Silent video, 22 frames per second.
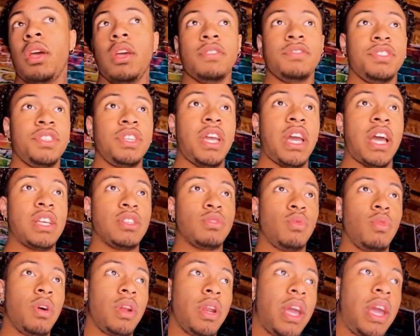If she
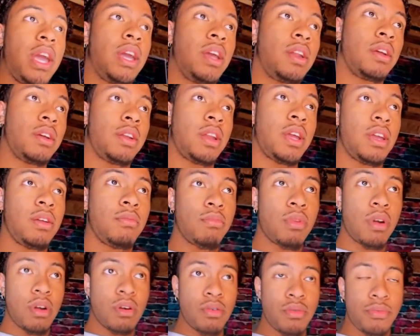has one A in her name,
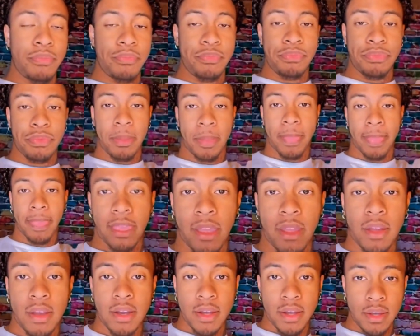bro,
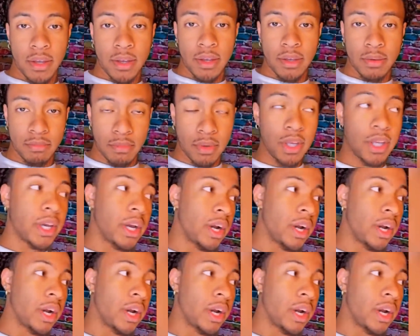be